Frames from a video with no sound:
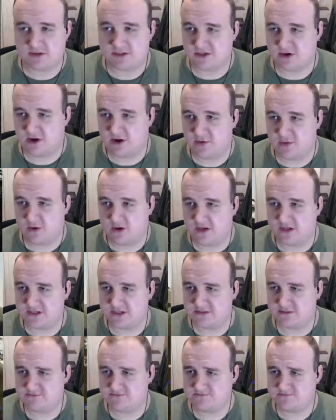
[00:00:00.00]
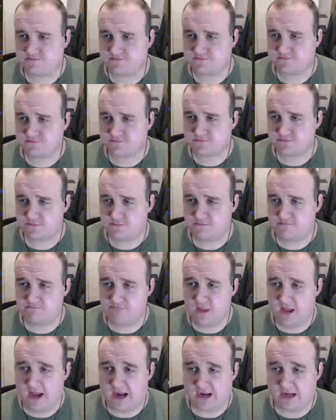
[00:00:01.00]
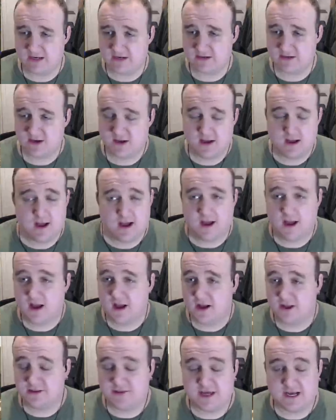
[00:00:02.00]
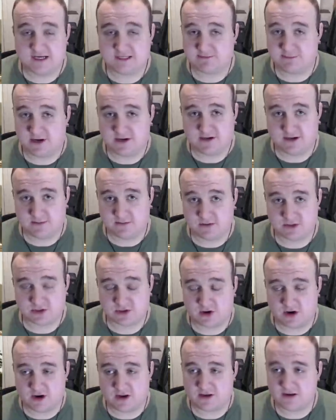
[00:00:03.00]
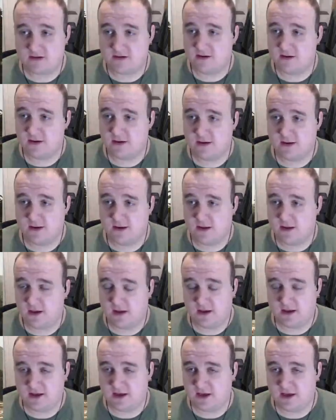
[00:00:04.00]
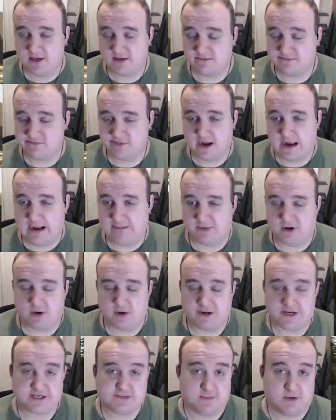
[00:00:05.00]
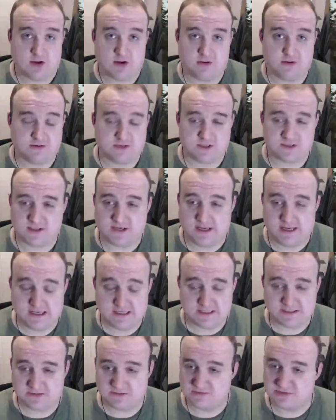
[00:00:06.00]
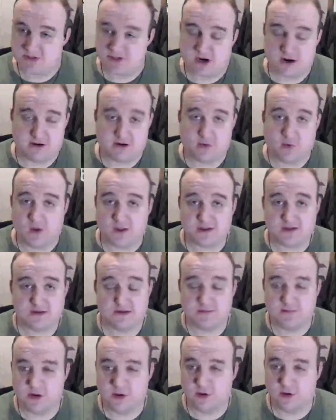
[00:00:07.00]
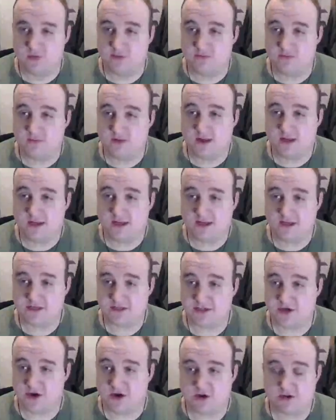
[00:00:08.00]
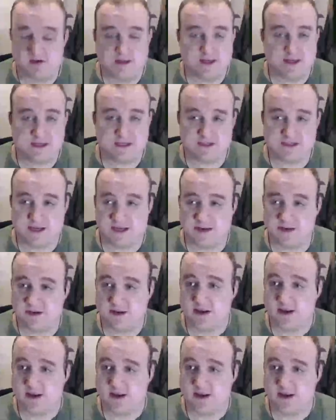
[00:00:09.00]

sideways, and there's my double strike. He ammo explodes, his turret went to the moon, he's gone, he's dead.